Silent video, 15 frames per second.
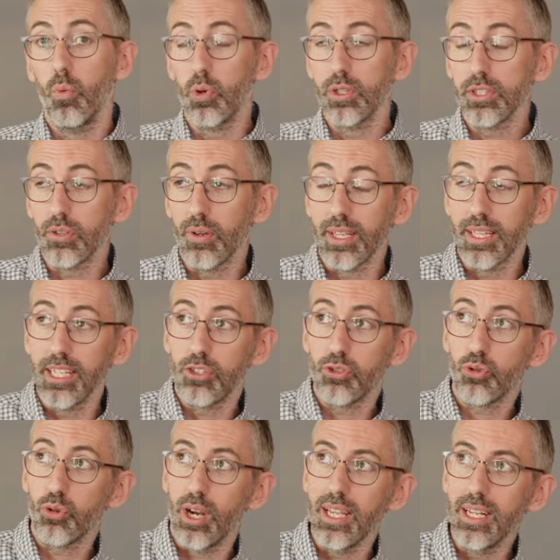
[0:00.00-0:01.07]
So I need
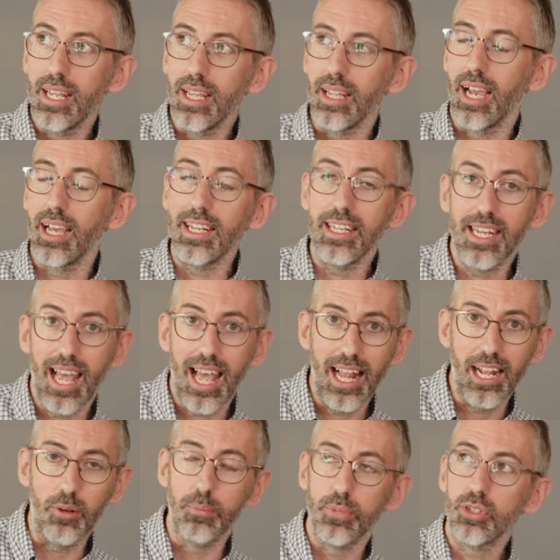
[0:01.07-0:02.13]
training, I need
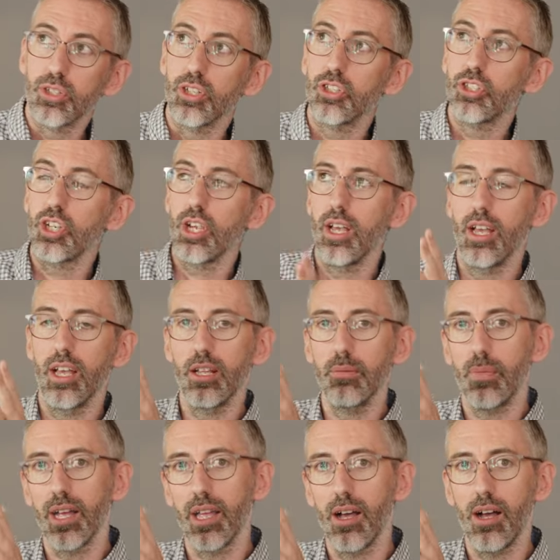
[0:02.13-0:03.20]
help to turn
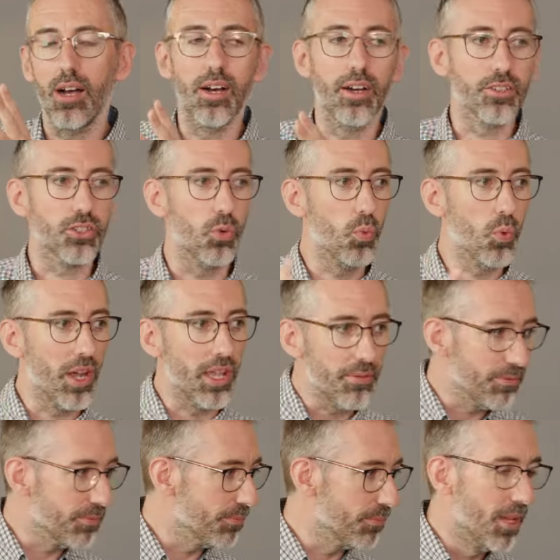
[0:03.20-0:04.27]
my heart away
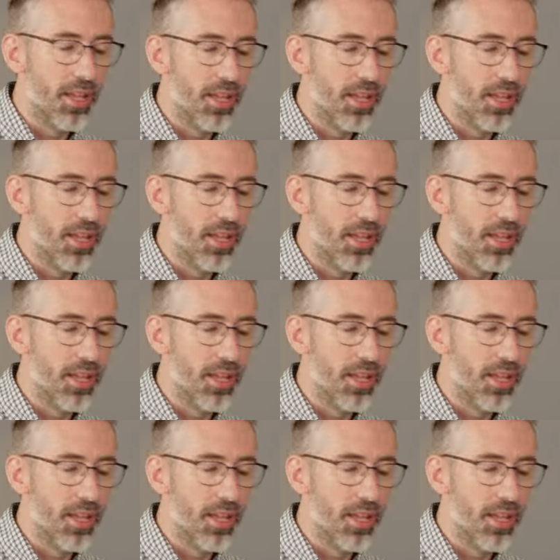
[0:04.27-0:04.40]
from